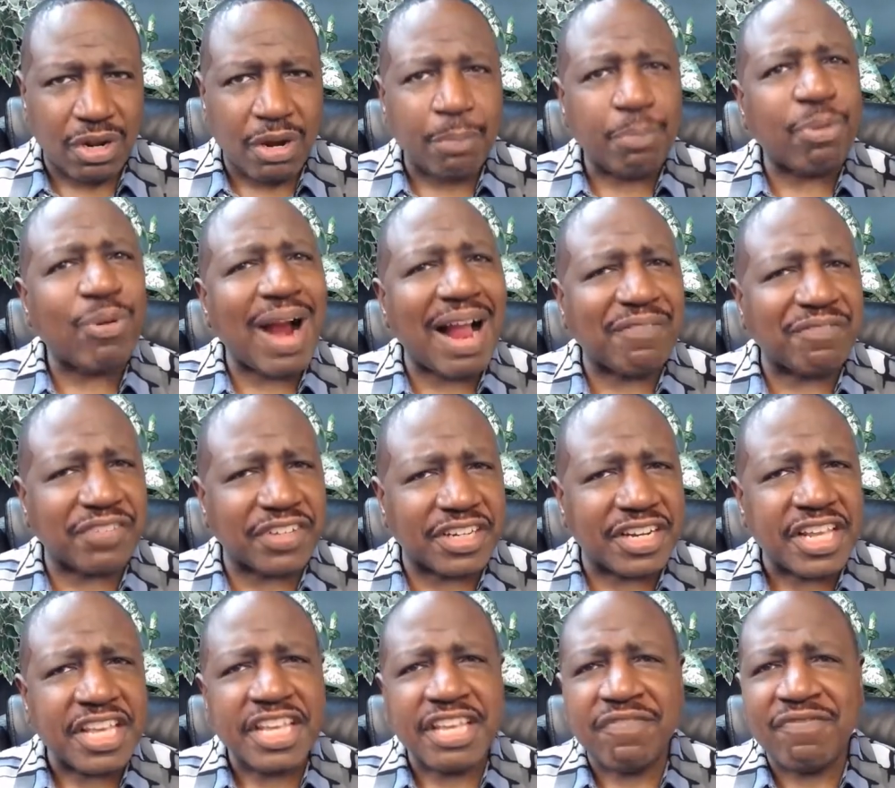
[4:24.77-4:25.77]
prophet,
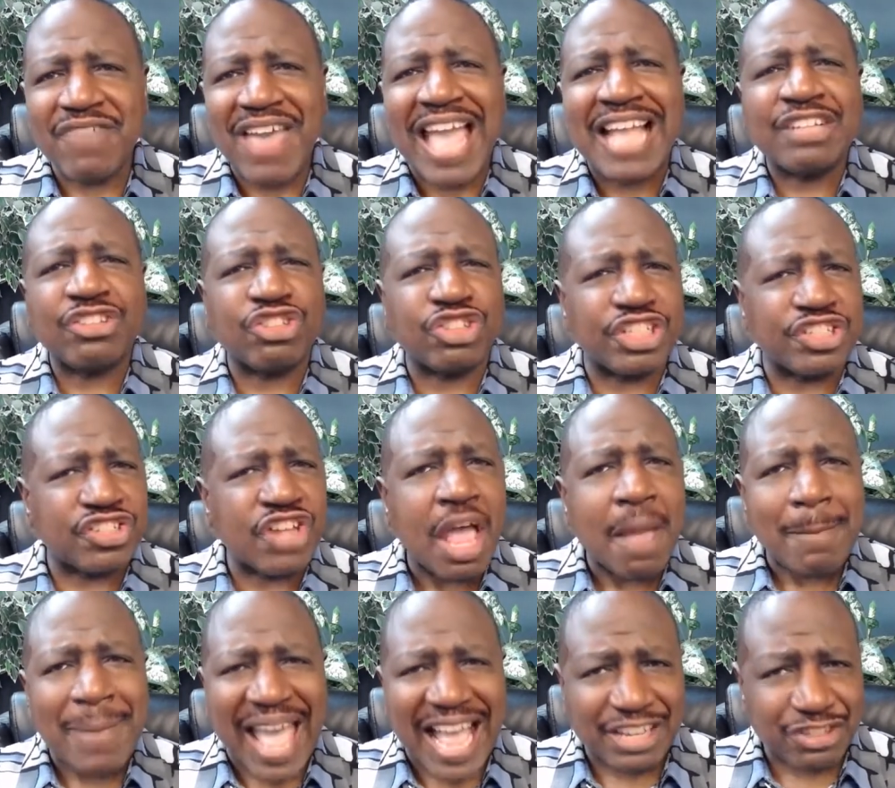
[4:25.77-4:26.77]
evangelist,
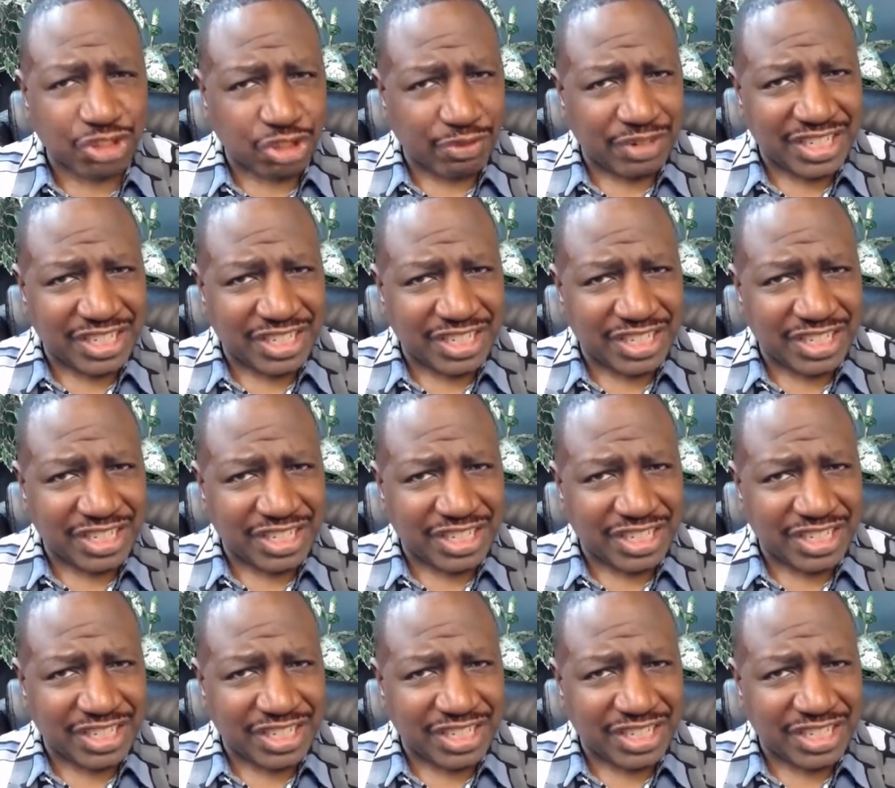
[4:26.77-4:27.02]
pastor,